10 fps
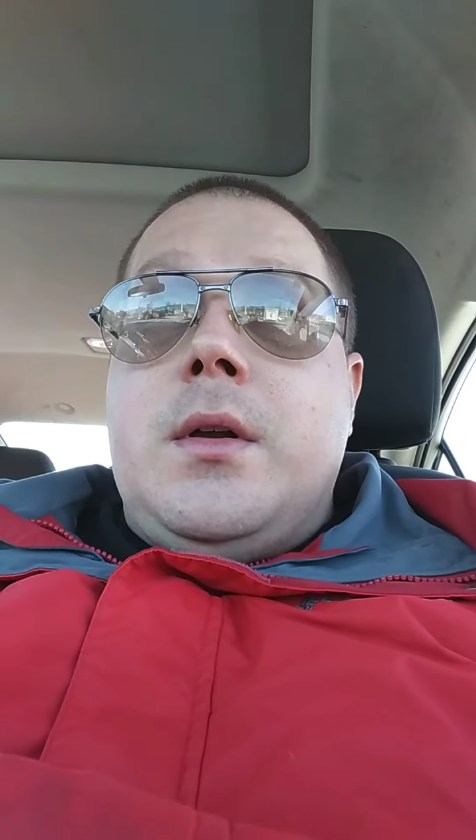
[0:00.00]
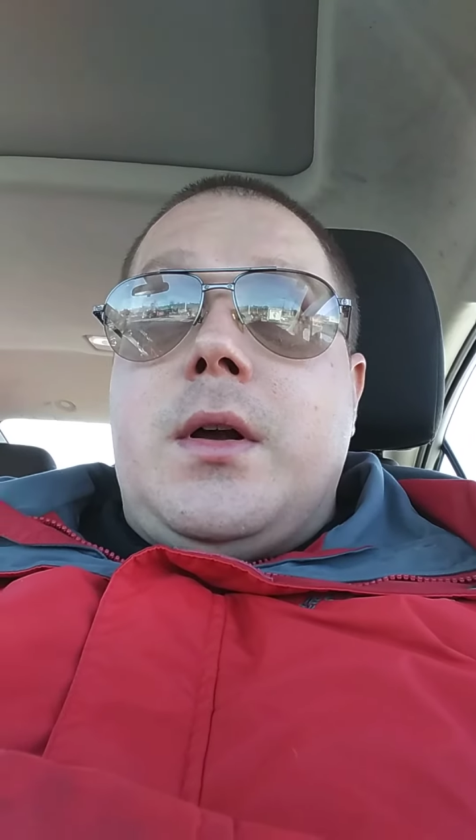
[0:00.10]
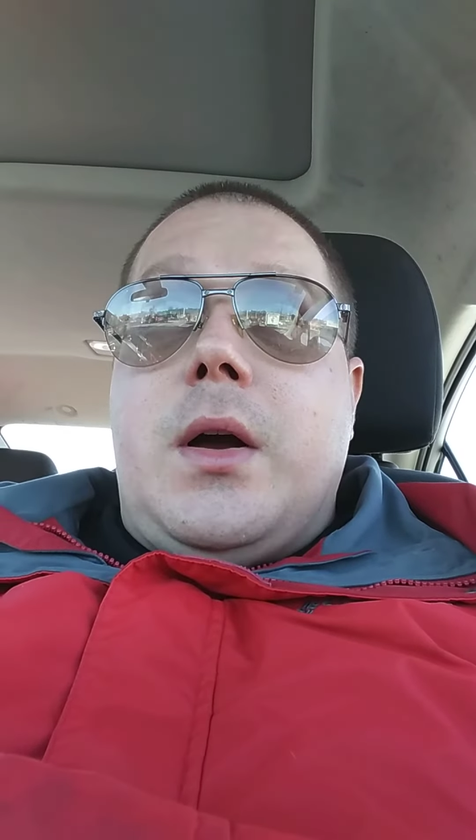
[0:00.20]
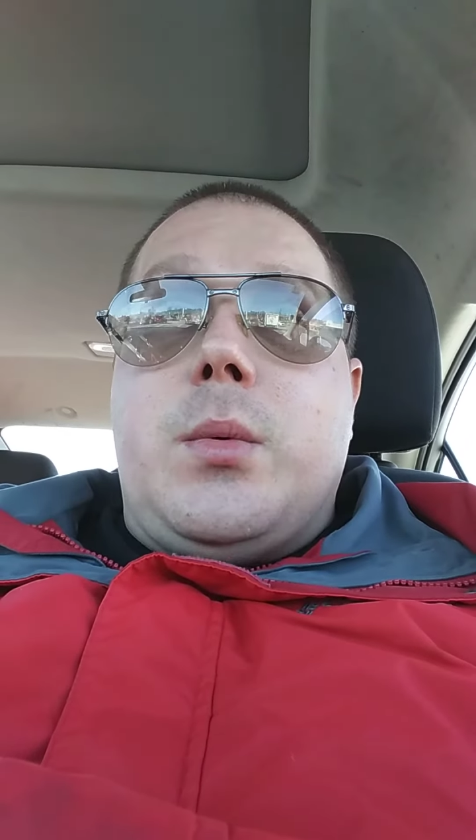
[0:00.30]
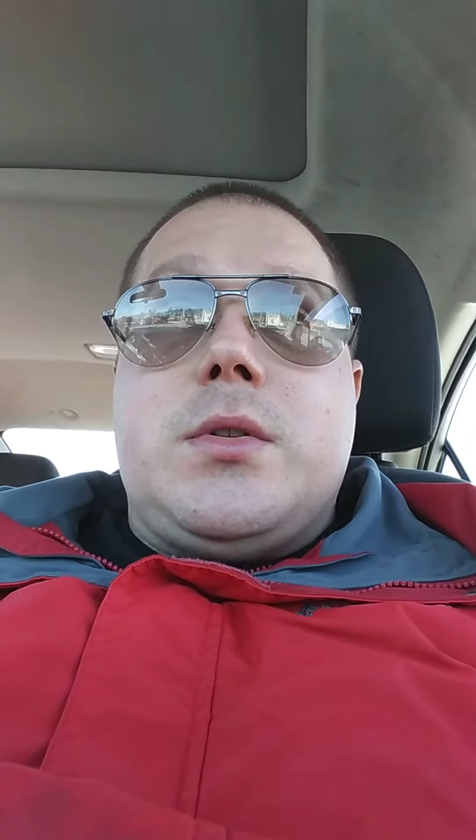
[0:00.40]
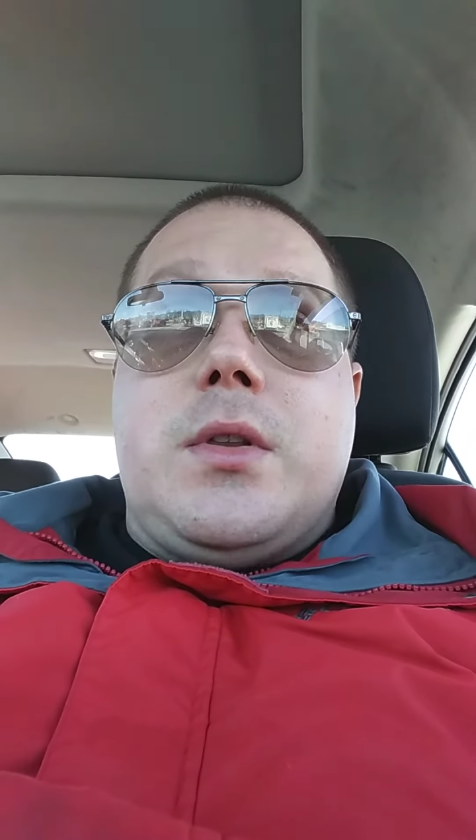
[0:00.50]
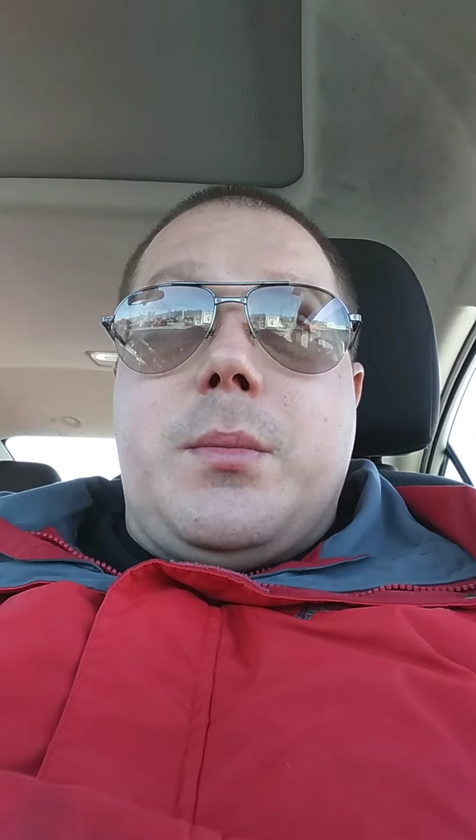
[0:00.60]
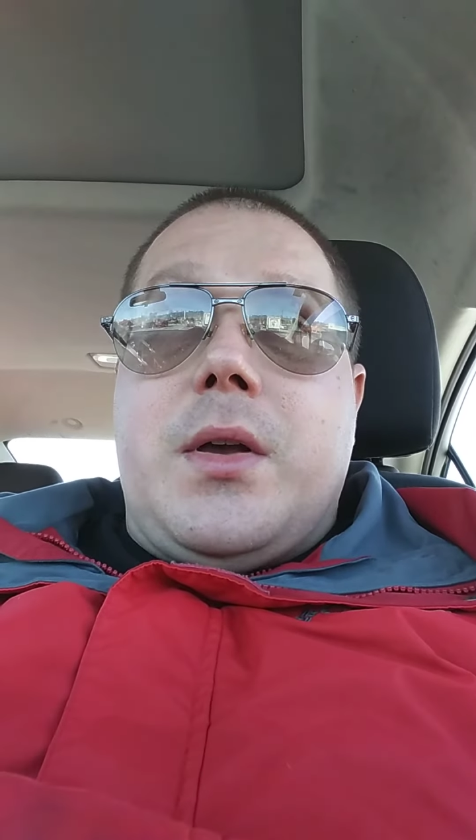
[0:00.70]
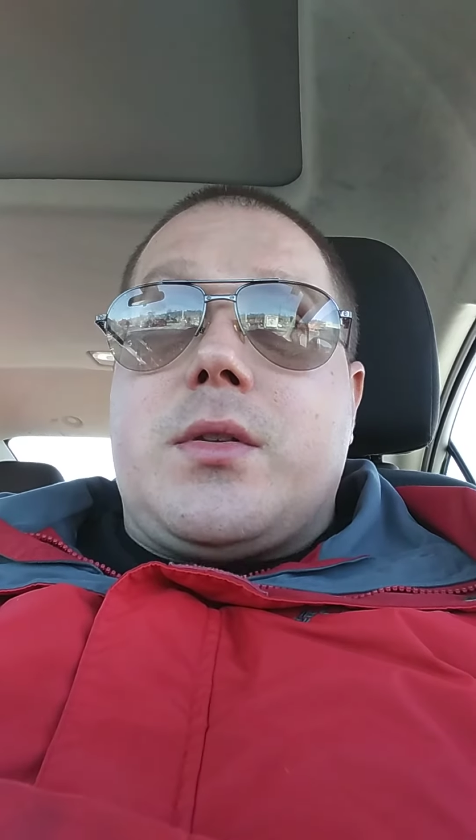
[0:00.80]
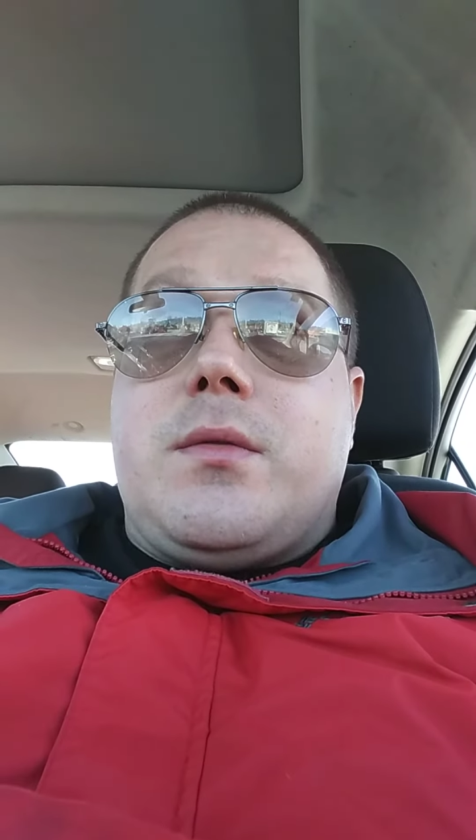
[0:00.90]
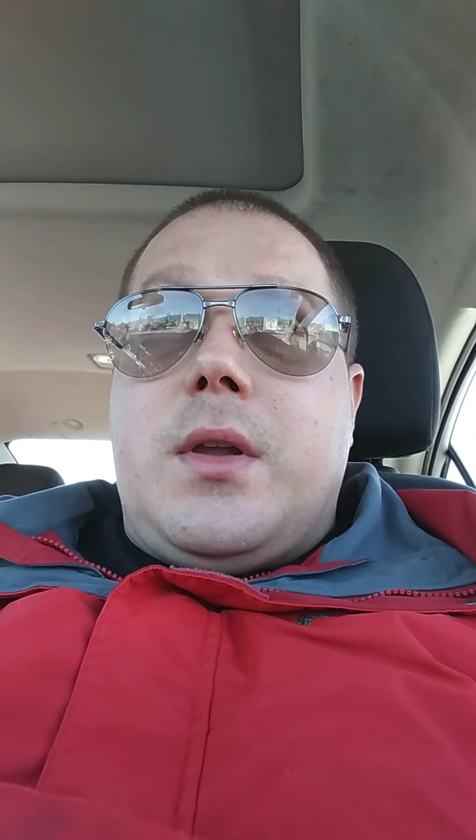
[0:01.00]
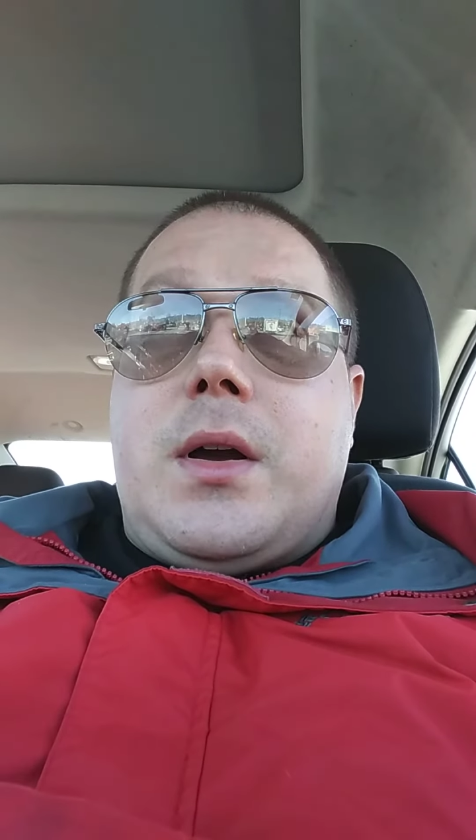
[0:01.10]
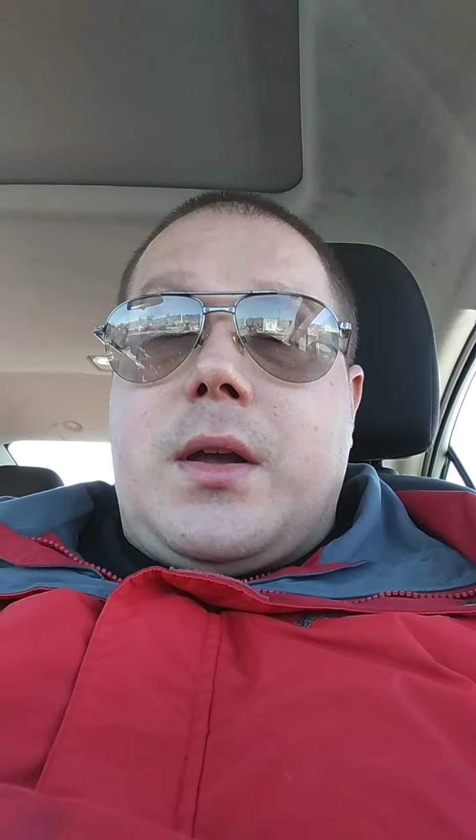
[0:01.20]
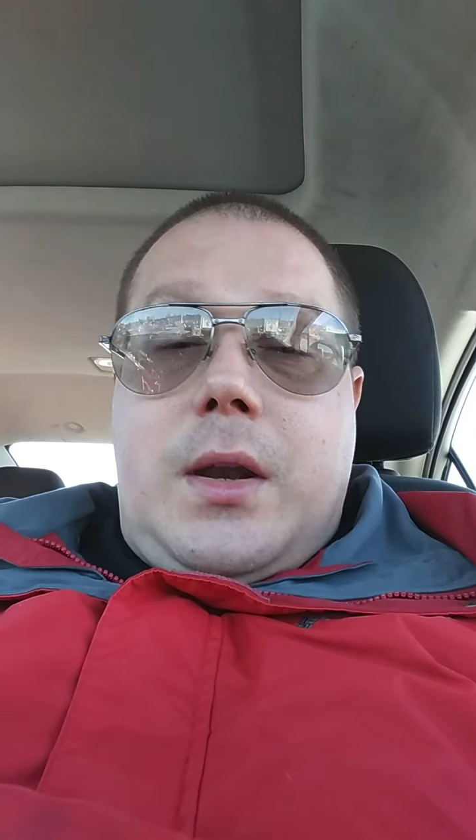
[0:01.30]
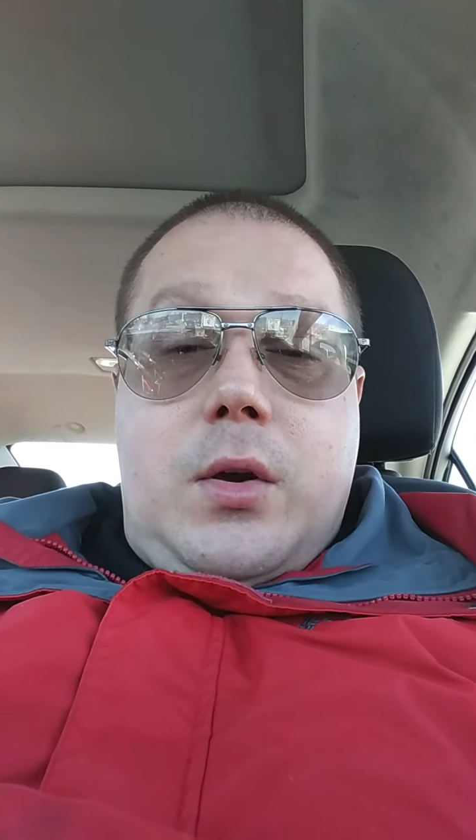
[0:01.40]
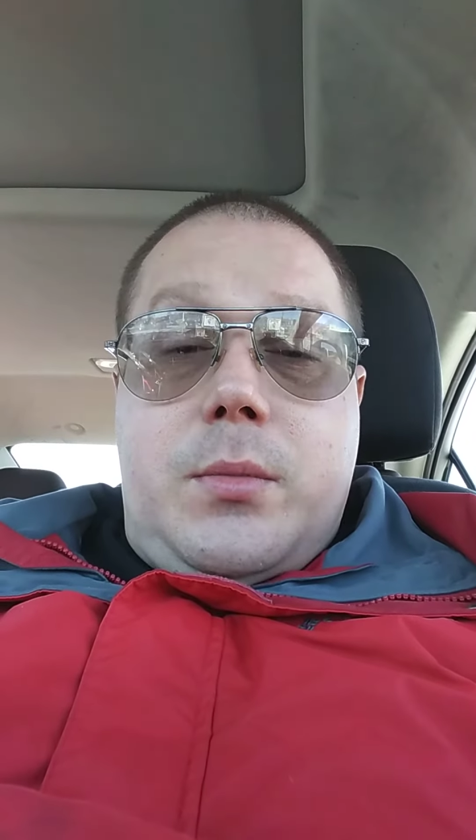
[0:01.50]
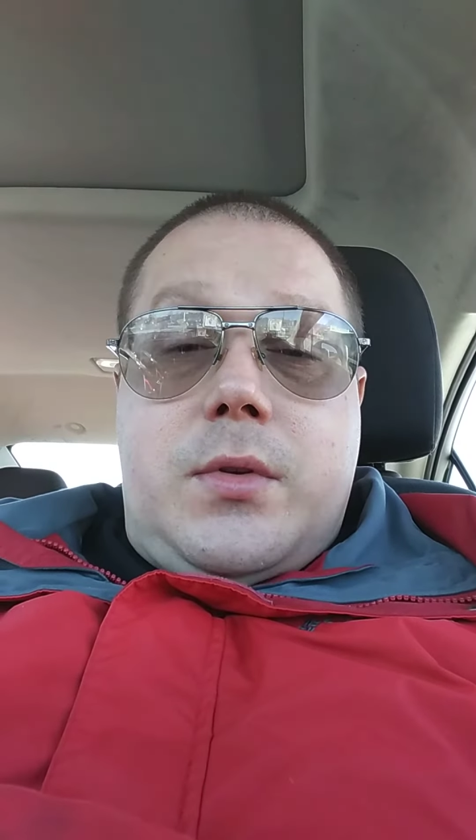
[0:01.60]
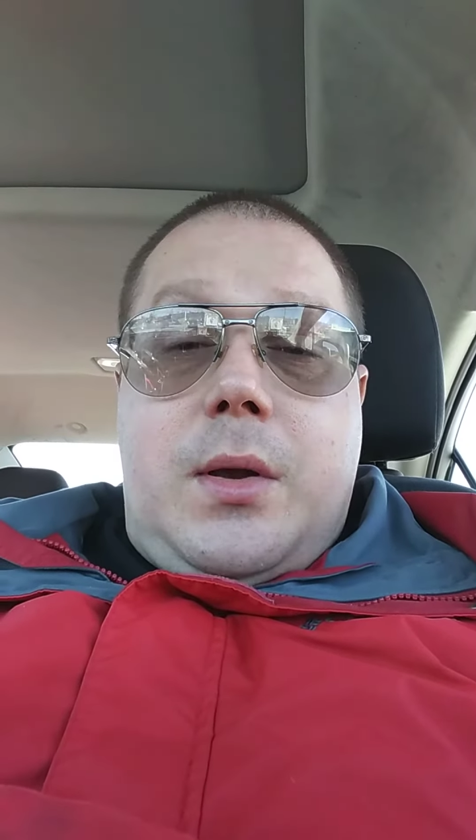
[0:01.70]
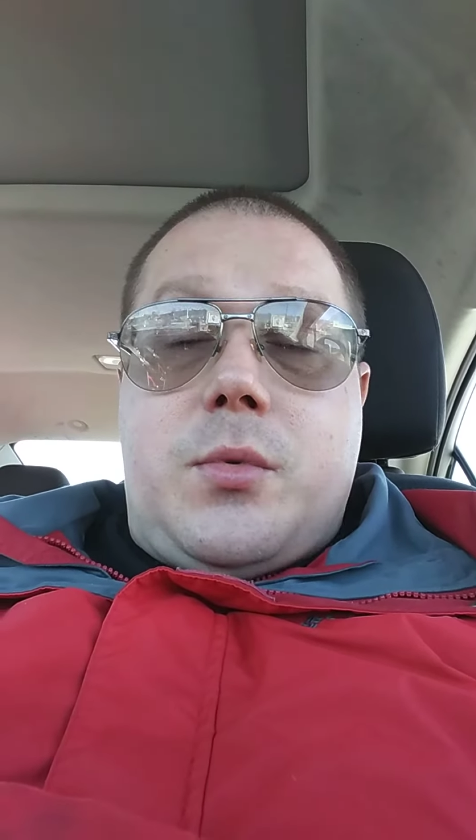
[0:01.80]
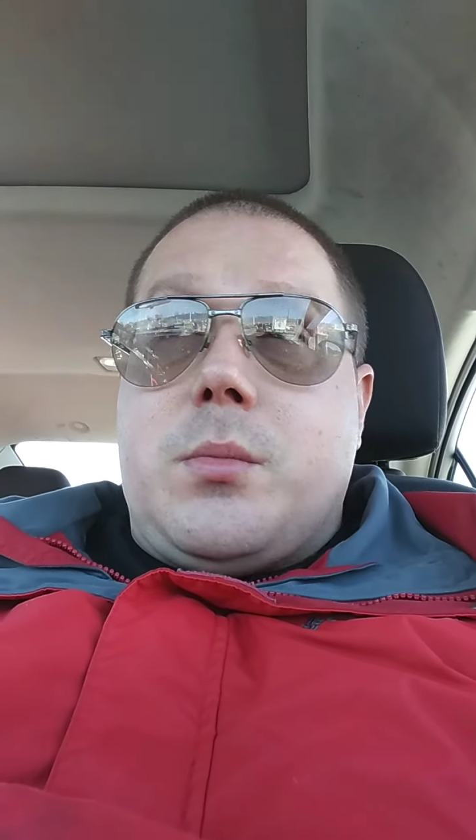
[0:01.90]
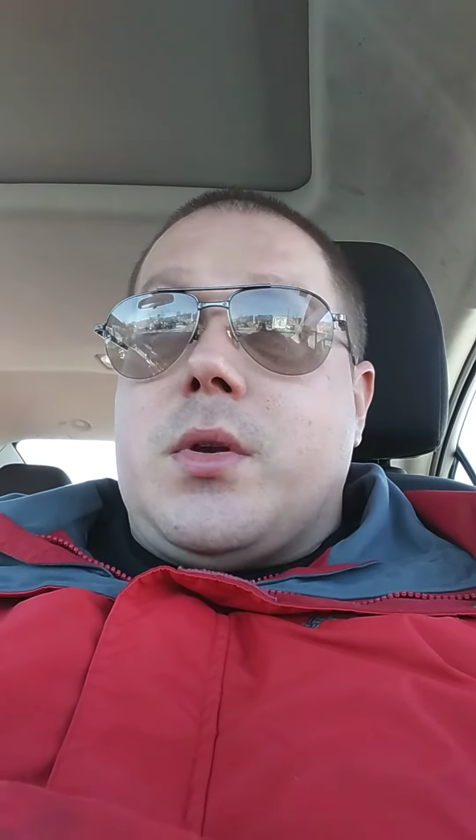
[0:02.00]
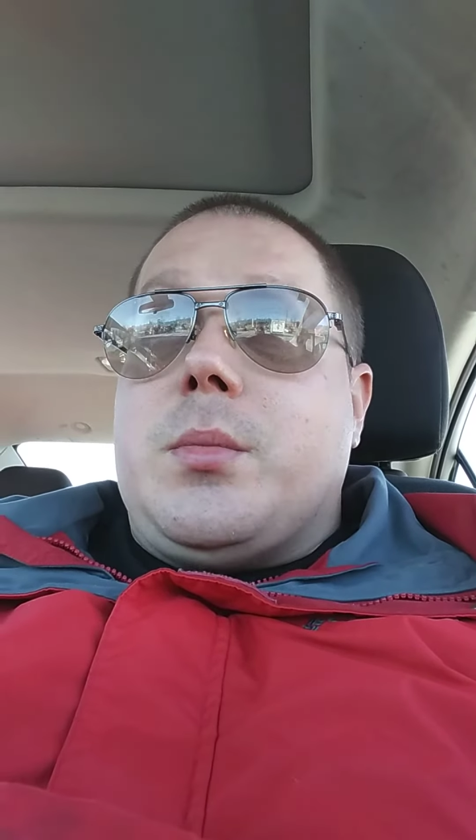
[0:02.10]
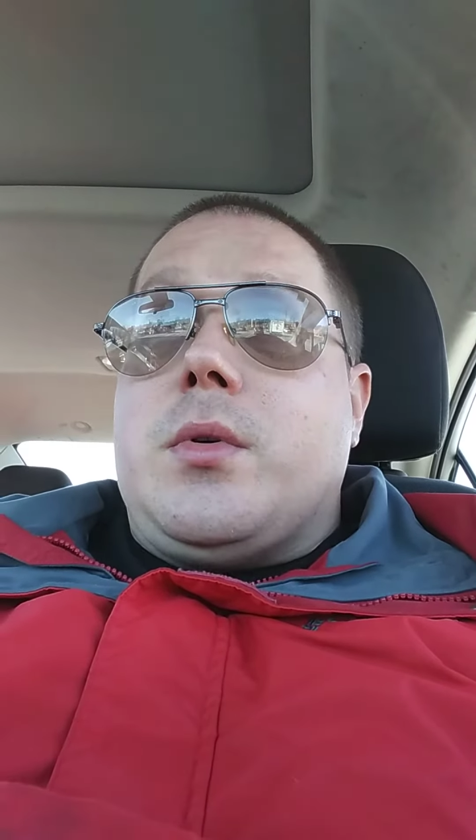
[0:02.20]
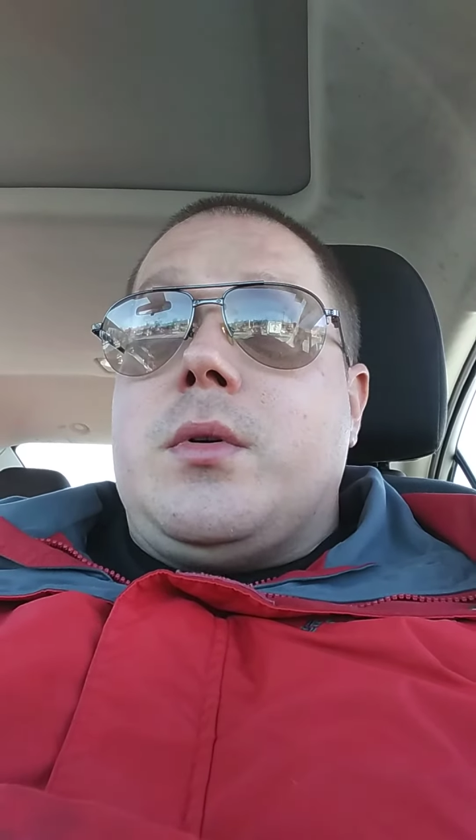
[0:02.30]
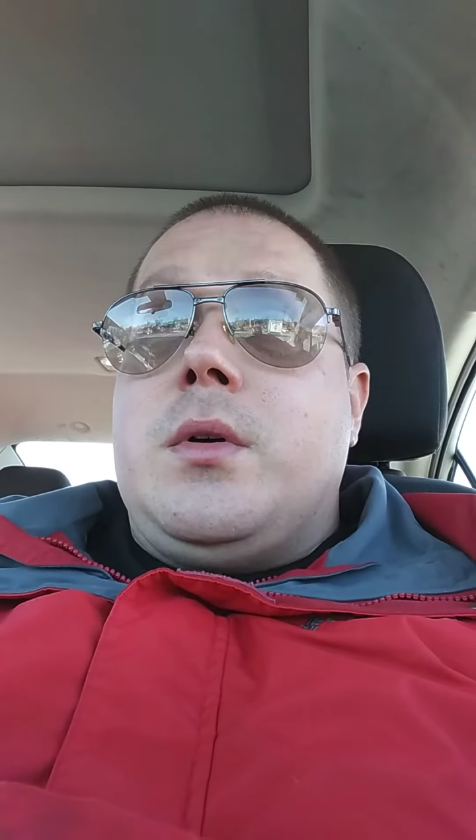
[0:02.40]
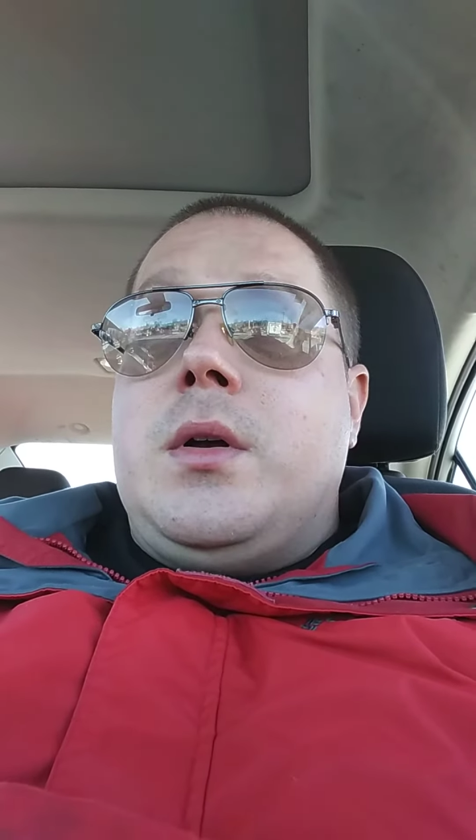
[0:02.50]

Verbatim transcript: I wish you the best of luck, and I hope this helps some people.